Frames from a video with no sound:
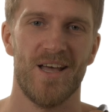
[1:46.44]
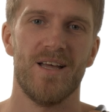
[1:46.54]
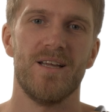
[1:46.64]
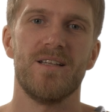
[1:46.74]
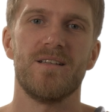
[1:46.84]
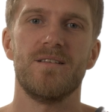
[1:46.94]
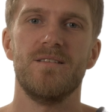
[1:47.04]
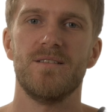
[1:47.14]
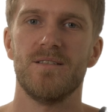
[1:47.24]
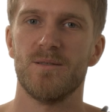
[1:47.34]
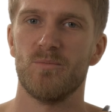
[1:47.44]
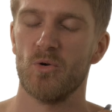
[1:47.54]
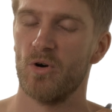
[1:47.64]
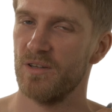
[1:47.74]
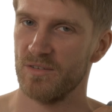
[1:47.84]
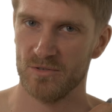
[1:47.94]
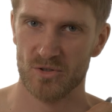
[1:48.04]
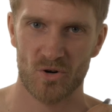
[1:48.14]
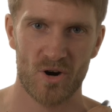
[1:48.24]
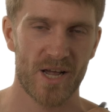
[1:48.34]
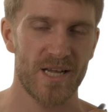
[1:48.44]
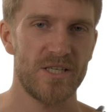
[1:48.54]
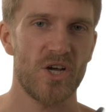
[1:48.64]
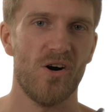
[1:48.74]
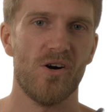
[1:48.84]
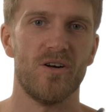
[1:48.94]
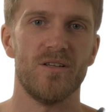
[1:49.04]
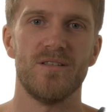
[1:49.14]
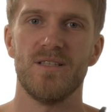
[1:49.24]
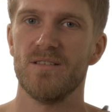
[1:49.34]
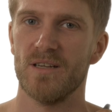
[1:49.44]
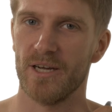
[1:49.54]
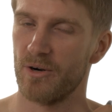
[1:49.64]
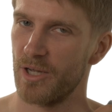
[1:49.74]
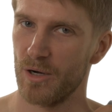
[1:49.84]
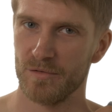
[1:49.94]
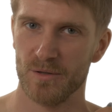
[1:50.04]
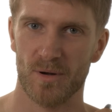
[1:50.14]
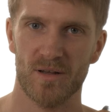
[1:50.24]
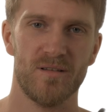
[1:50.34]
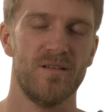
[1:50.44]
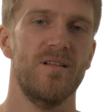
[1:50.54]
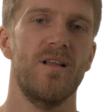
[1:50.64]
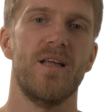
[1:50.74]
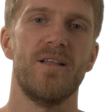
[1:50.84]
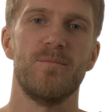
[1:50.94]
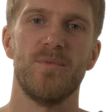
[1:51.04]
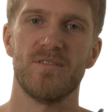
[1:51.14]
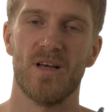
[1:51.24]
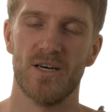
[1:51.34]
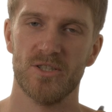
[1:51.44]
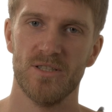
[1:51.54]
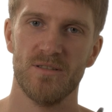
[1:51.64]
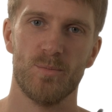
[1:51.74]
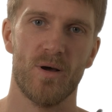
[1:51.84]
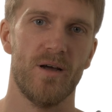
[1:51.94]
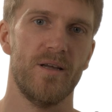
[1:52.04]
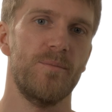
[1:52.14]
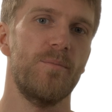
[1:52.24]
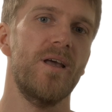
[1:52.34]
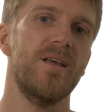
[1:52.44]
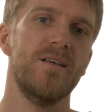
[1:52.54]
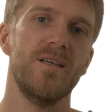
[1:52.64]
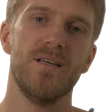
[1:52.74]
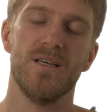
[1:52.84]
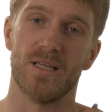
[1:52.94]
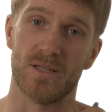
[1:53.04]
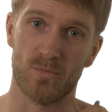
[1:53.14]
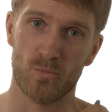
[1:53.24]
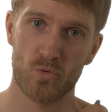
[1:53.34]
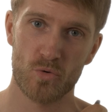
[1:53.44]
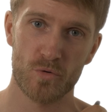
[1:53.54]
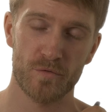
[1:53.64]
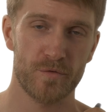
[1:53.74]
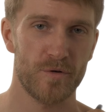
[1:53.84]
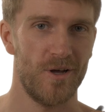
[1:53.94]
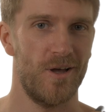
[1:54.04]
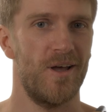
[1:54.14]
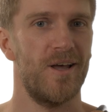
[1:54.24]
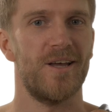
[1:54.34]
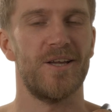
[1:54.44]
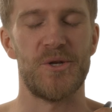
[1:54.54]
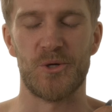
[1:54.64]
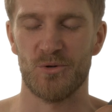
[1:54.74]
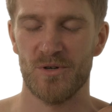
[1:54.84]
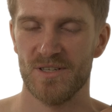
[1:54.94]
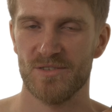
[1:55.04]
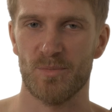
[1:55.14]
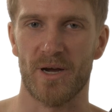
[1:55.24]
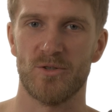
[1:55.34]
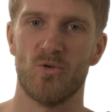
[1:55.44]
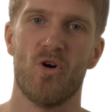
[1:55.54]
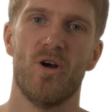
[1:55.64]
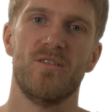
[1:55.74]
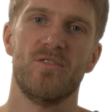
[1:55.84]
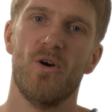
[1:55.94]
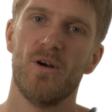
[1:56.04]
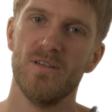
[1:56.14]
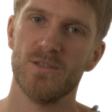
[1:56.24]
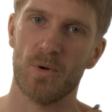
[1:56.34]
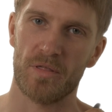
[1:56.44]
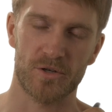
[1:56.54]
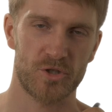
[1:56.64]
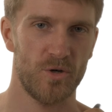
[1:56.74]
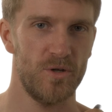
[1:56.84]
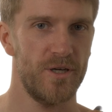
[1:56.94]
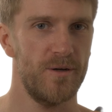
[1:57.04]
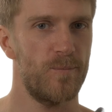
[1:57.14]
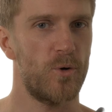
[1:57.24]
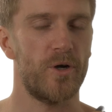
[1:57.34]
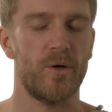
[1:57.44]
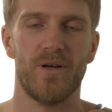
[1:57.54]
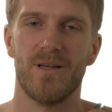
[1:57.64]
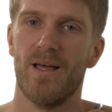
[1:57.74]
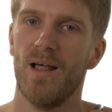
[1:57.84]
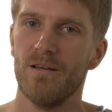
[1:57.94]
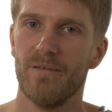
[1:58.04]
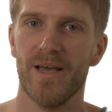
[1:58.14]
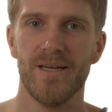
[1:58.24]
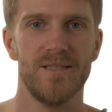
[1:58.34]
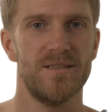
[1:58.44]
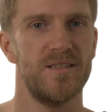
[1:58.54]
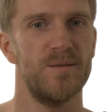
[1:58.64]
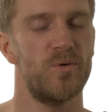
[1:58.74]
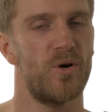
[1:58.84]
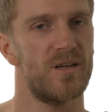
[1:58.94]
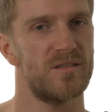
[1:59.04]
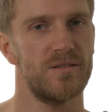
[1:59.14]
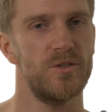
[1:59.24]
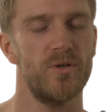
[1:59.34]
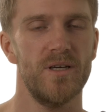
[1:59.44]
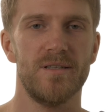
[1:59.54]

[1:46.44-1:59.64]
And you concentrate on this area of the muscle and massage it by making it move. And you do this by drawing circles with your shoulder, or you can elevate it, depress it, you can